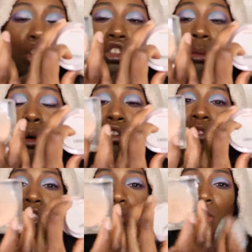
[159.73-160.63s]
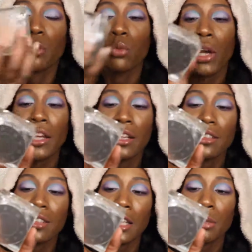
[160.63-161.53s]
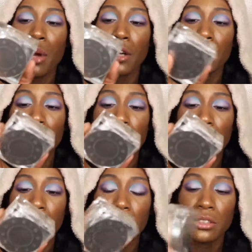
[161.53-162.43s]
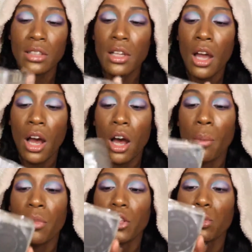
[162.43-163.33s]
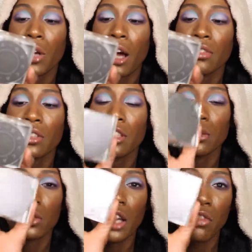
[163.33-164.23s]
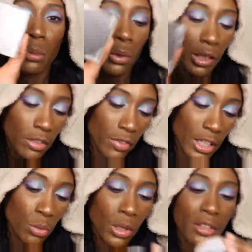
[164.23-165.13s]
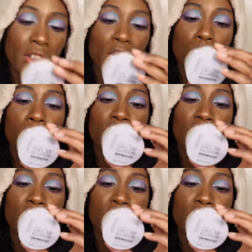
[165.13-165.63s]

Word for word: So they're both just supposed to be radiant setting powders for the face. Um, this one obviously is supposed to have a blurring effect, whereas this one